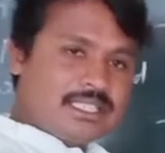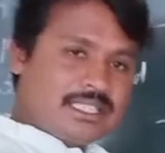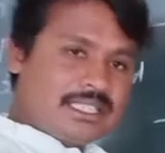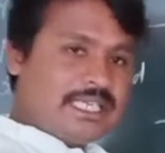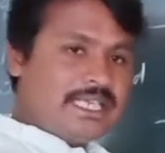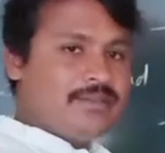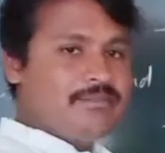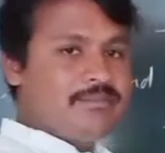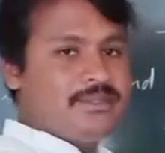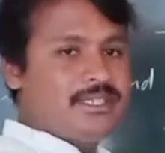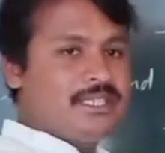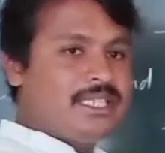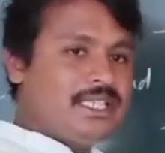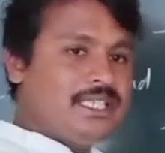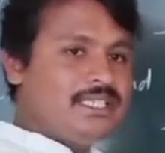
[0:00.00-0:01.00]

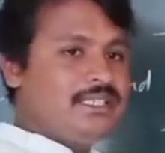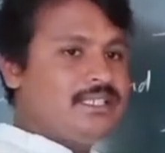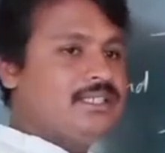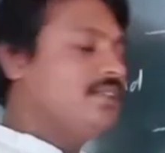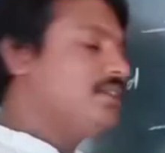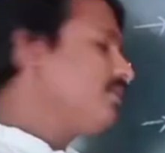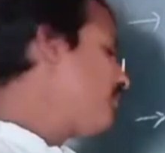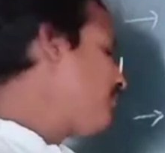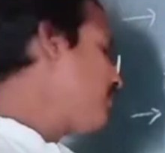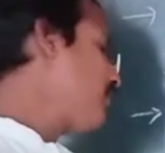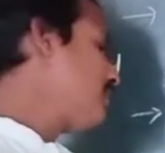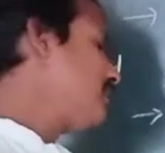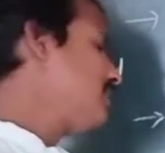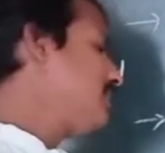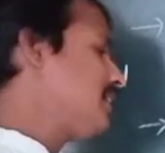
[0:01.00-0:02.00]
came in
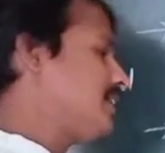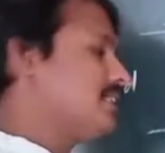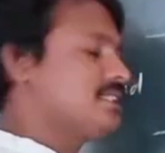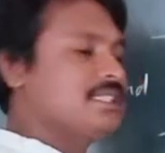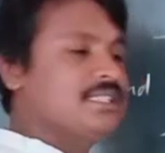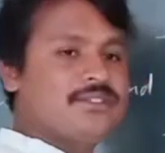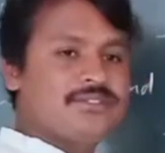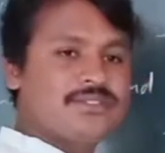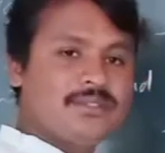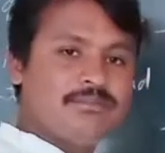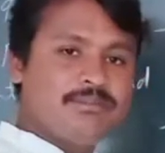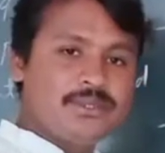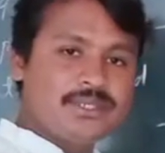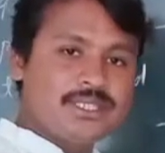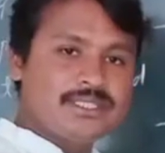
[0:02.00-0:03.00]
fourth generation of
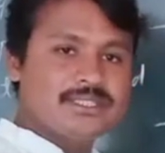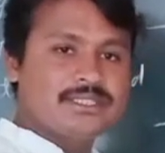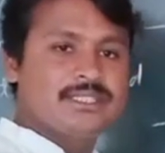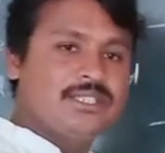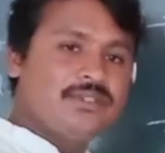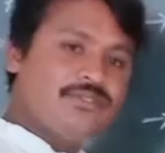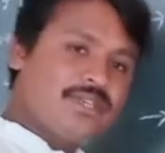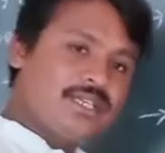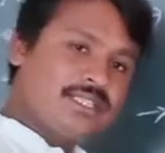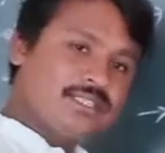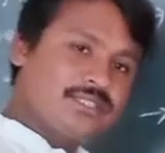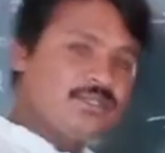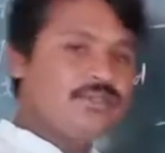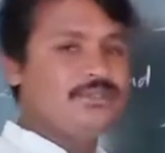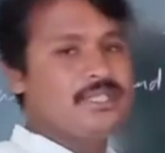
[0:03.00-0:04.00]
computers. Now
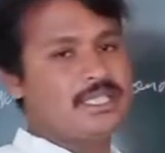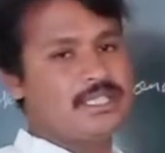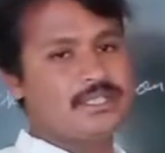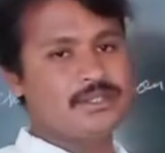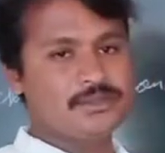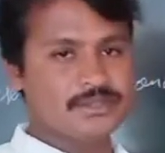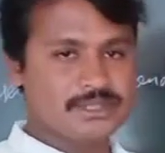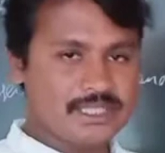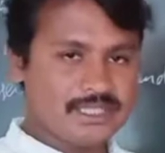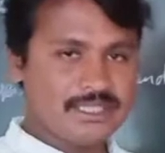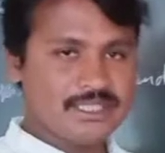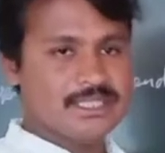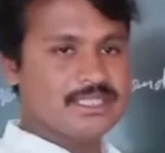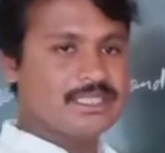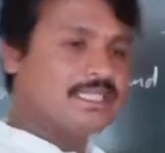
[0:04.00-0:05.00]
also we are using
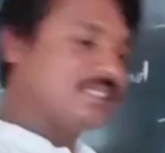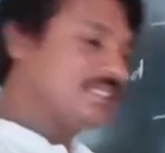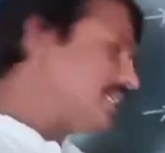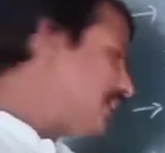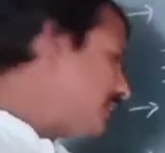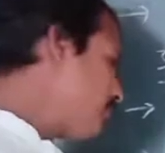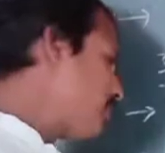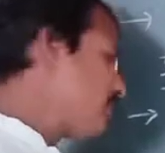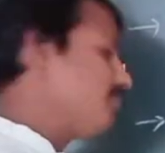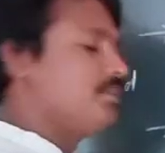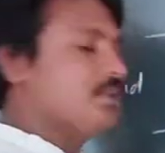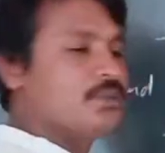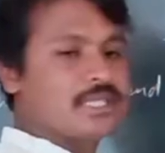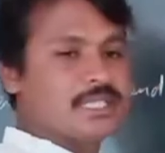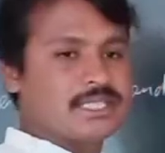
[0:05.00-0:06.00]
the same
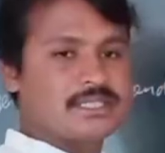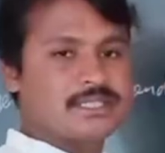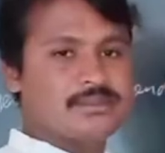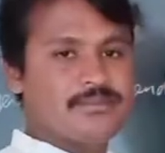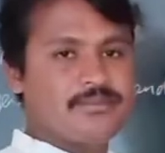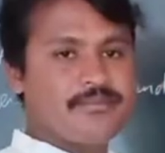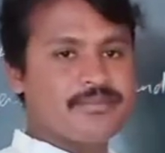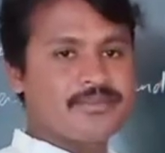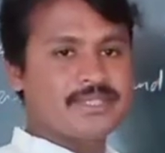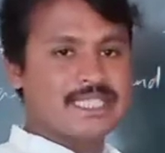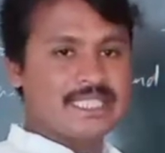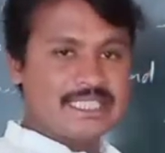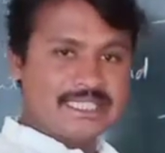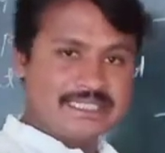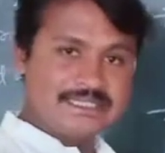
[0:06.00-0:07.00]
computers.
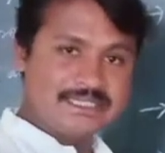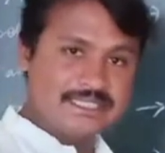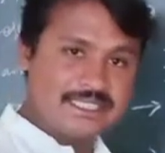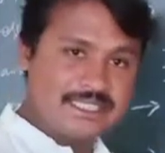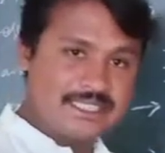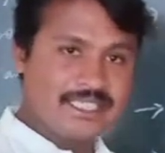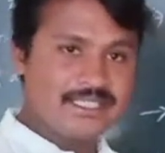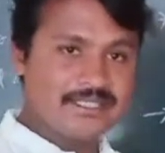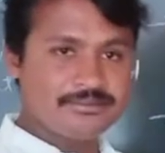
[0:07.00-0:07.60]
Is it clear?